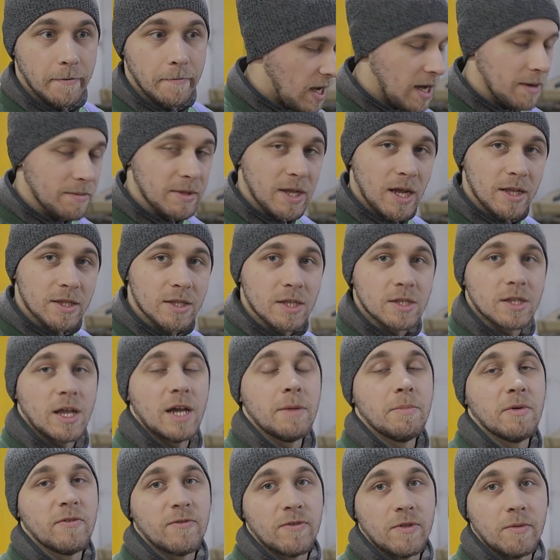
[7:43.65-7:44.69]
I'm not the
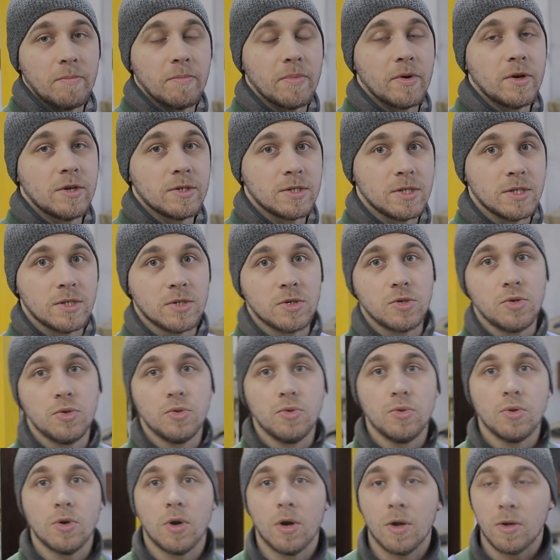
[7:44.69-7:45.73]
type of the person
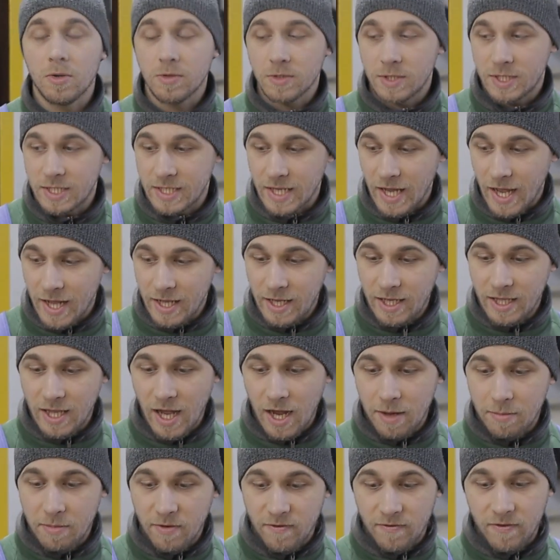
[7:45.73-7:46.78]
who holds any
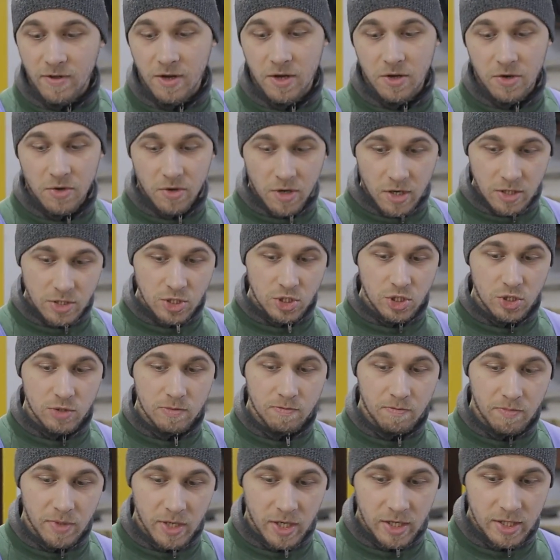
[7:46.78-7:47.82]
type of the grudge,
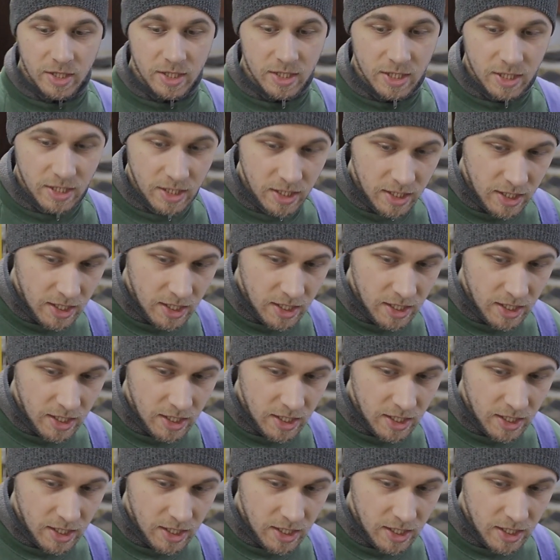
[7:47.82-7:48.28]
but